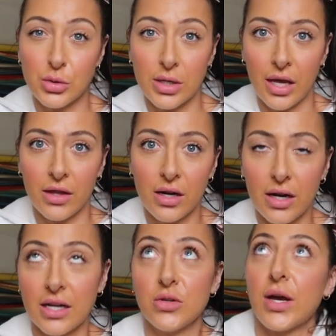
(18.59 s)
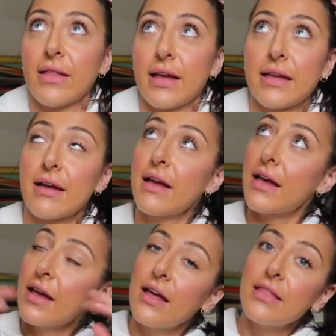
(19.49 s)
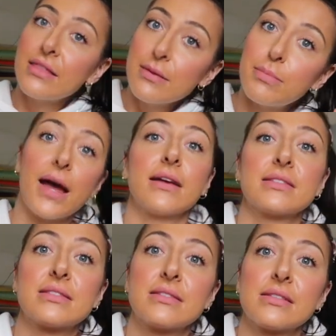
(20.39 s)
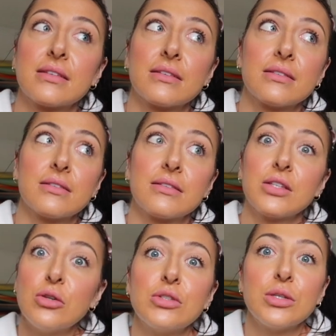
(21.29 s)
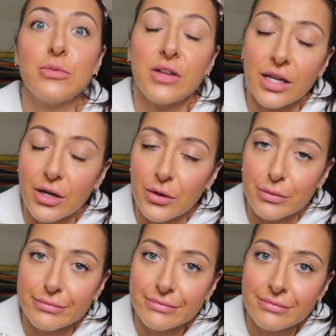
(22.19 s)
two together and you get like the best YouTube video